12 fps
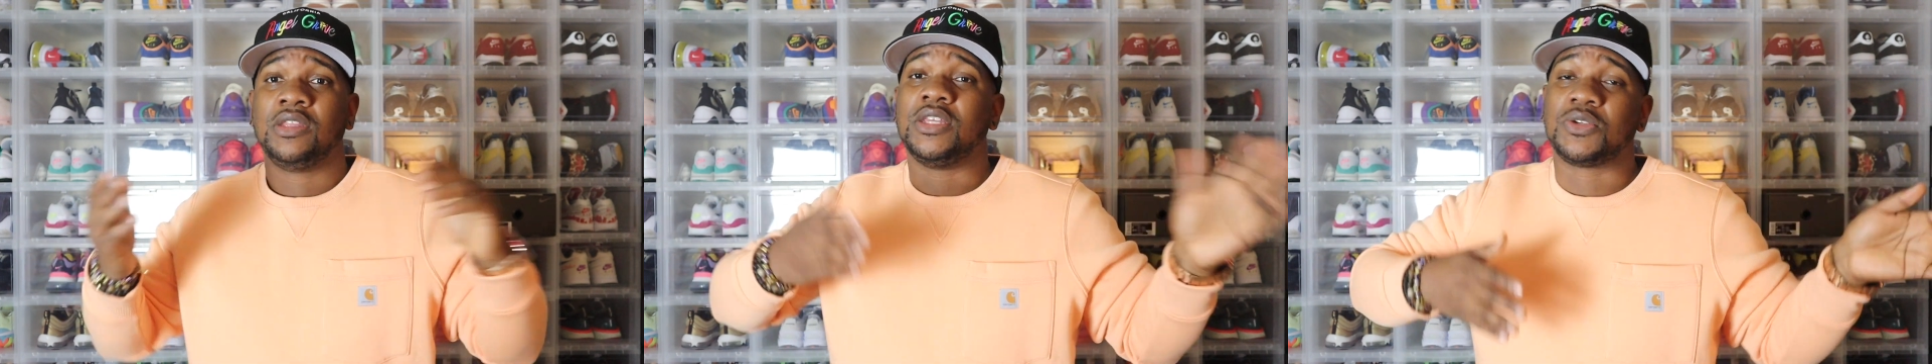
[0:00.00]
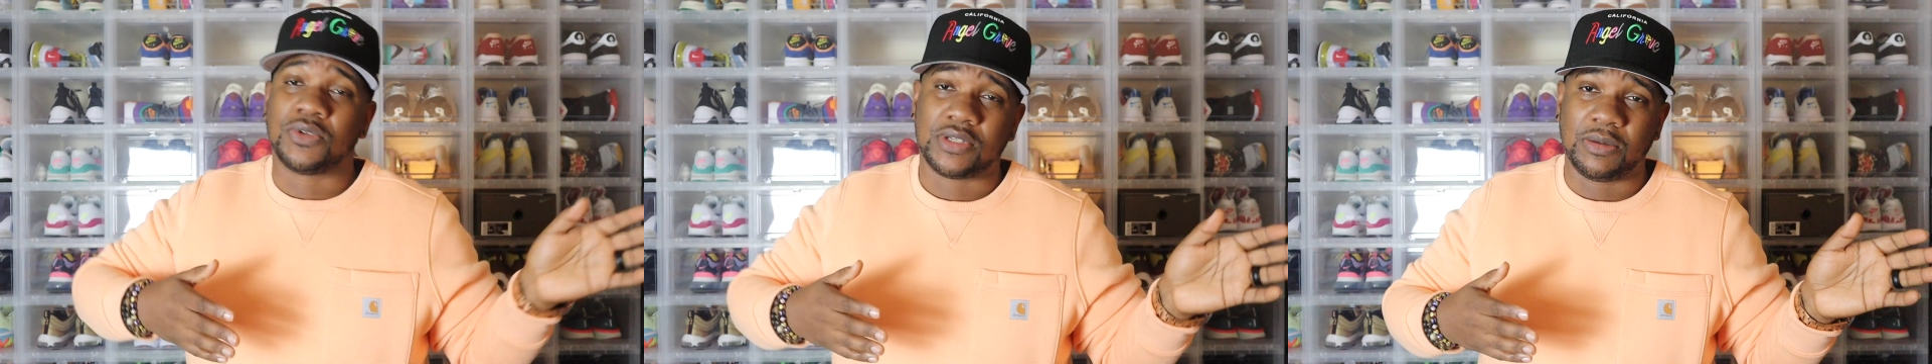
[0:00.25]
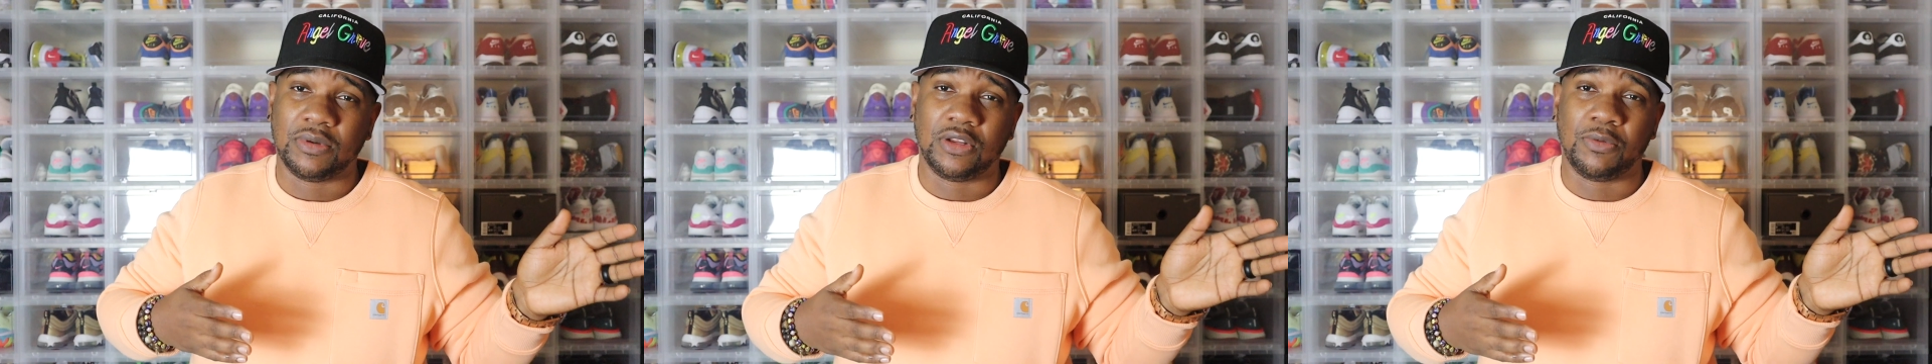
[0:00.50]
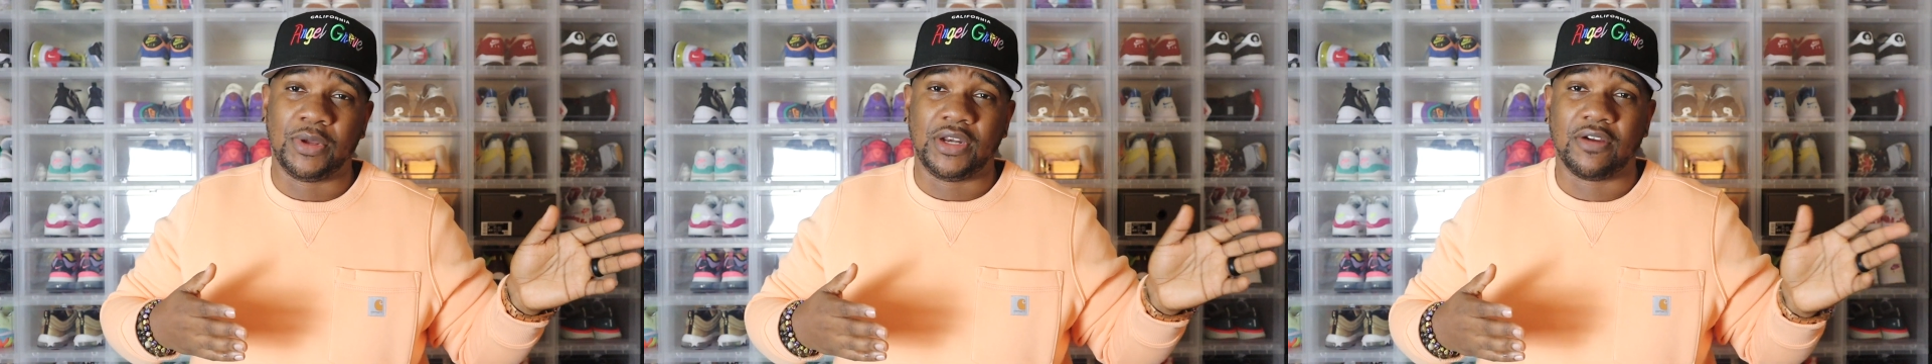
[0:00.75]
This one seemed a
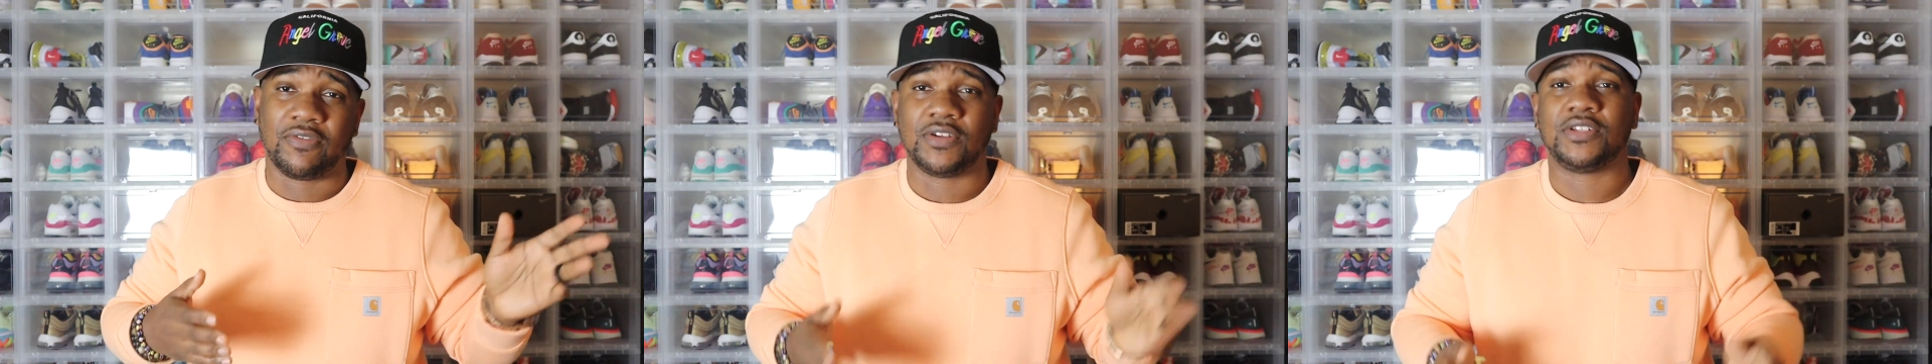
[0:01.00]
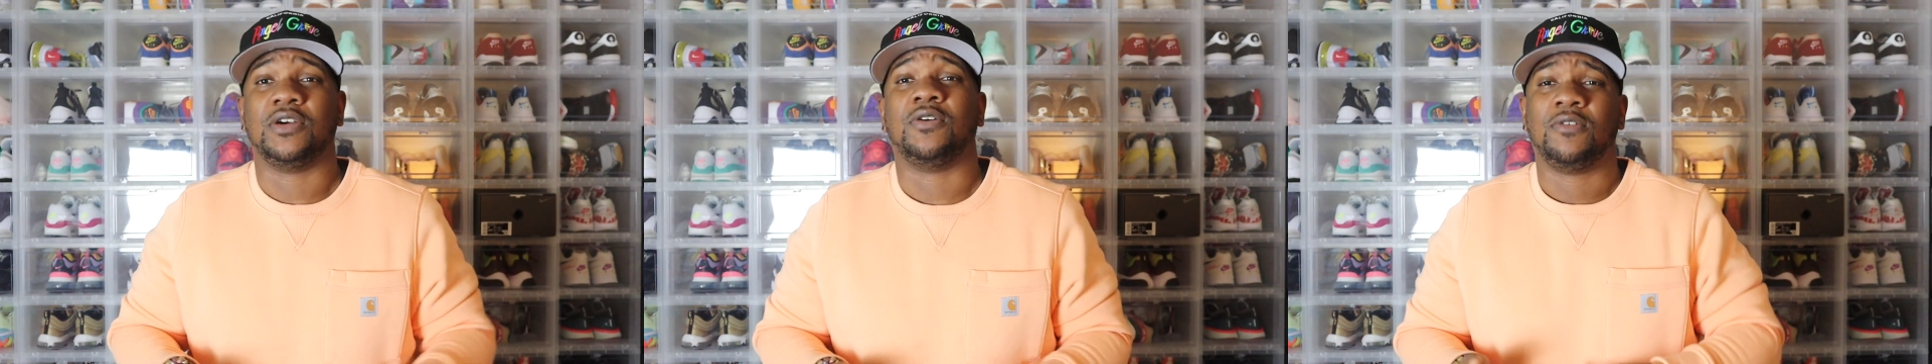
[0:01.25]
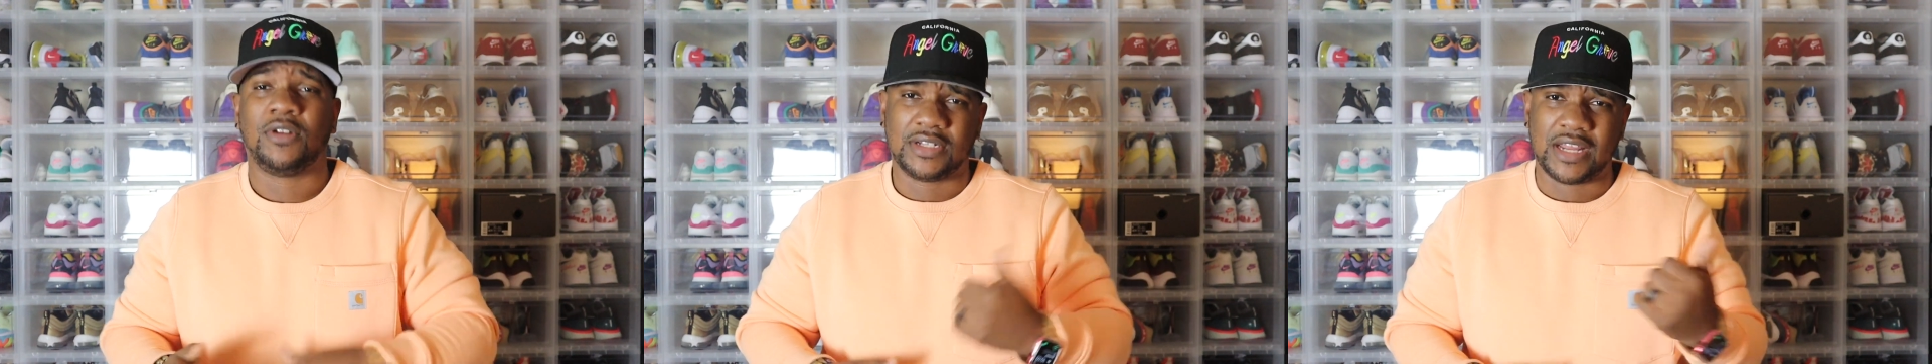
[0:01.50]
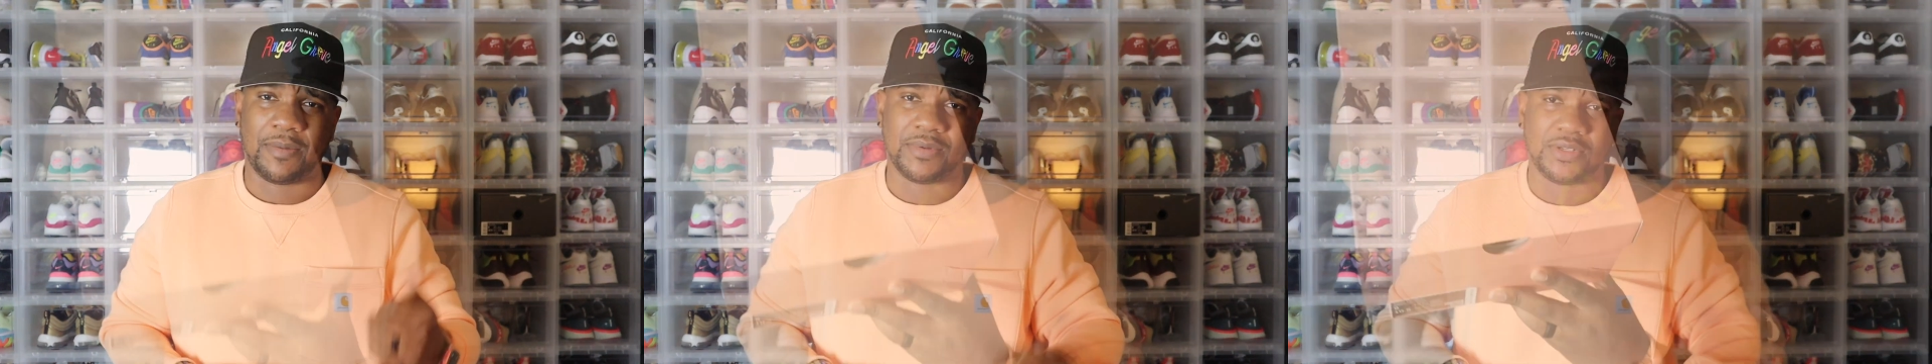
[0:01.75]
little bit different, so let's hop